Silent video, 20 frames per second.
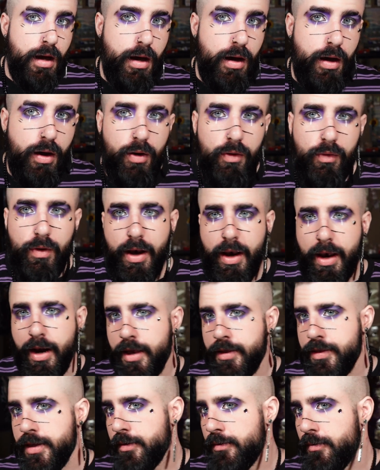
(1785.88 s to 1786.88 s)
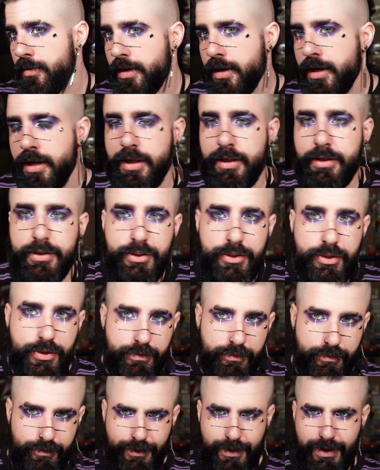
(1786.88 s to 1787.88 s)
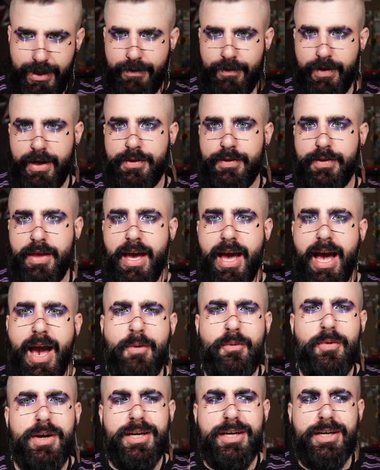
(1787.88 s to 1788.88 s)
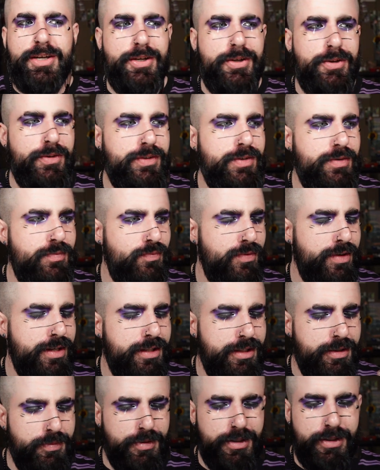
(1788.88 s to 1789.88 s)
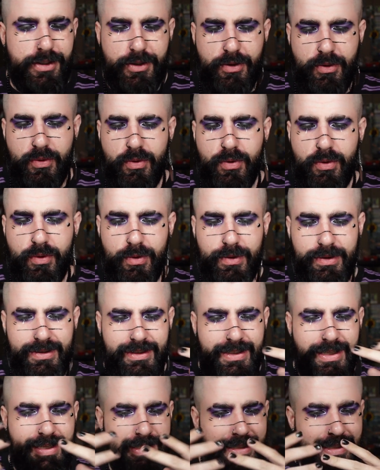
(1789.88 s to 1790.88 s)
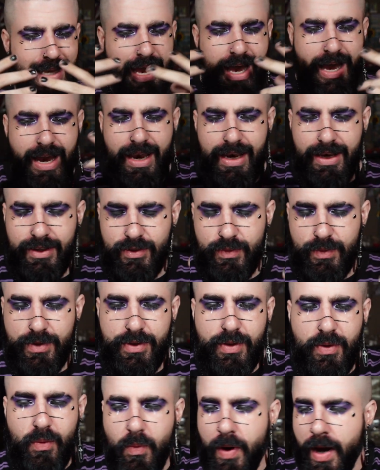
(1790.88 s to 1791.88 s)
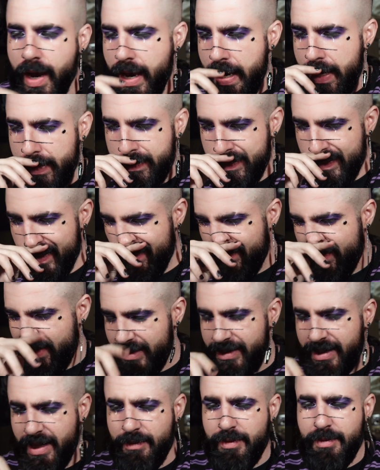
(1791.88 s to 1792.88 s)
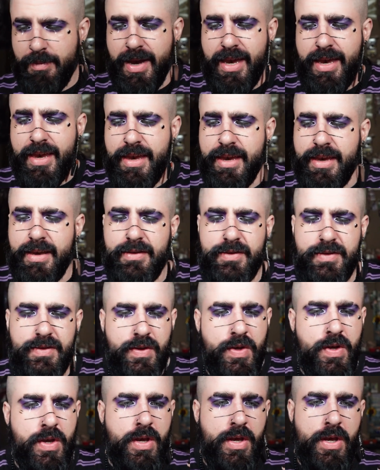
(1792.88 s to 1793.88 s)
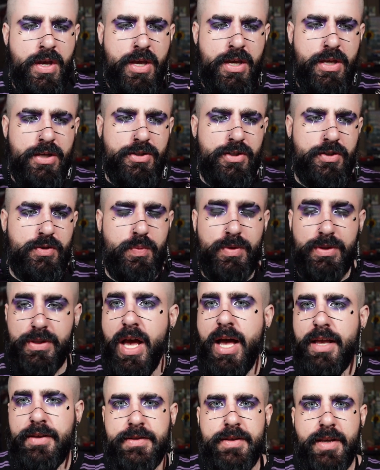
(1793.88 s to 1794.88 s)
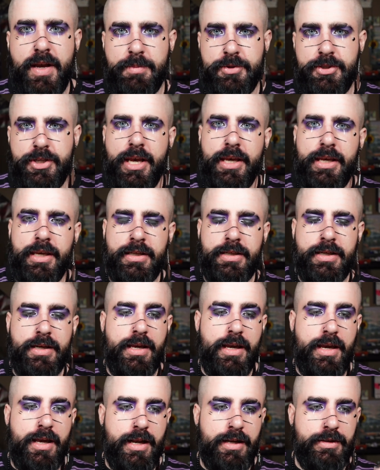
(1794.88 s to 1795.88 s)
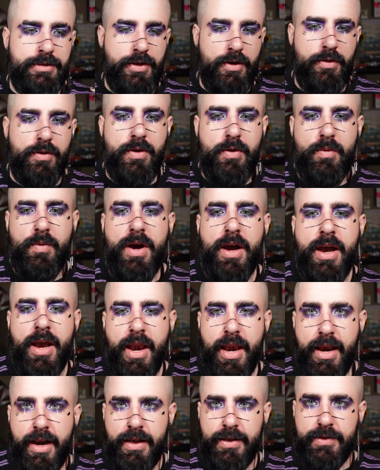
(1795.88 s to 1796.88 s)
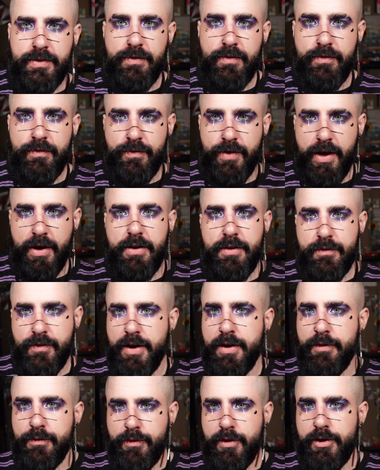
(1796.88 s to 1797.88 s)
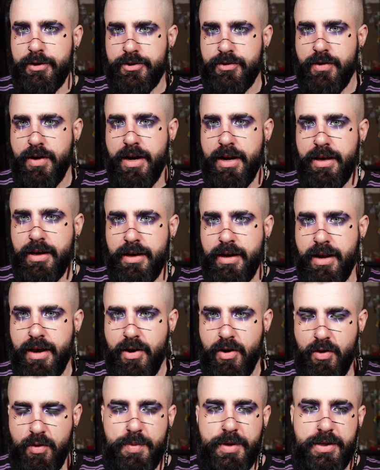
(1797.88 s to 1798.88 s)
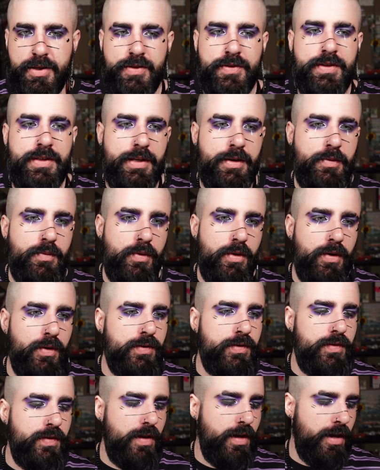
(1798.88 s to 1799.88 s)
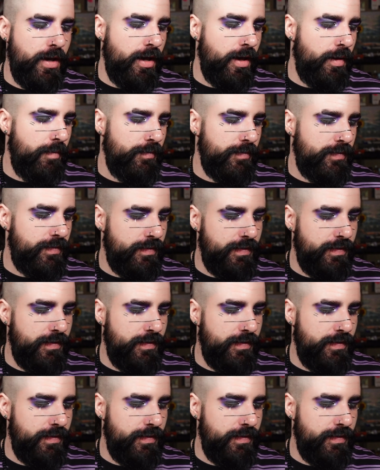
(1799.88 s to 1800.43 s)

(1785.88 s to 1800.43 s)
All right, I think we're gonna leave it at that. I wanted to do some really, really cool designs with the white and stuff like that, but my hands just will not stop shaking today, and I don't know why, and it's very, very frustrating, and I hope it doesn't get worse. Um,